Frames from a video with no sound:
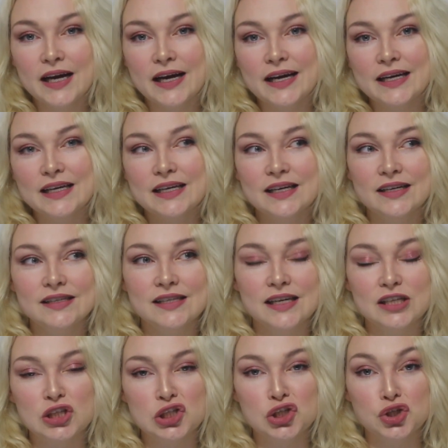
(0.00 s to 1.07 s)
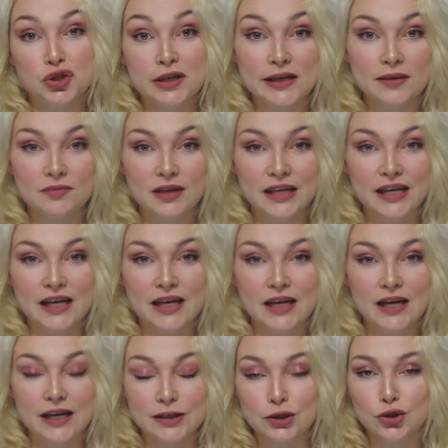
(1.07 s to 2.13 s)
is extremely